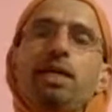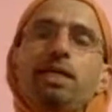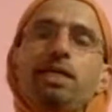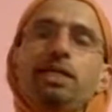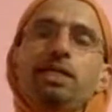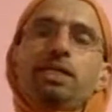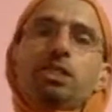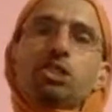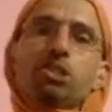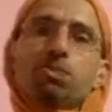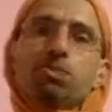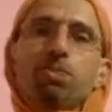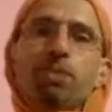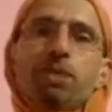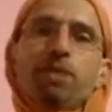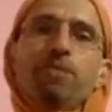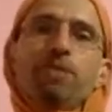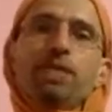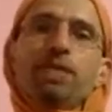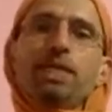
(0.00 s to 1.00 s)
just
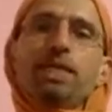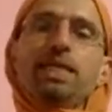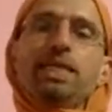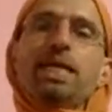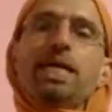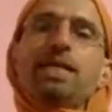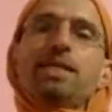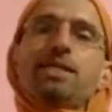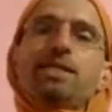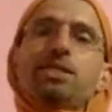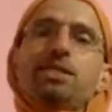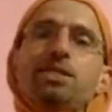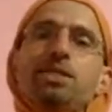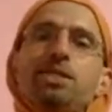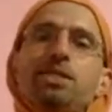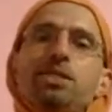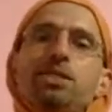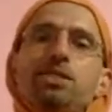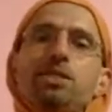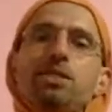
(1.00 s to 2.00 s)
be with it as it
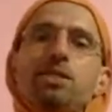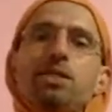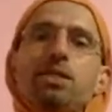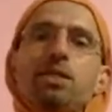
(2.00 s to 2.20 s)
is.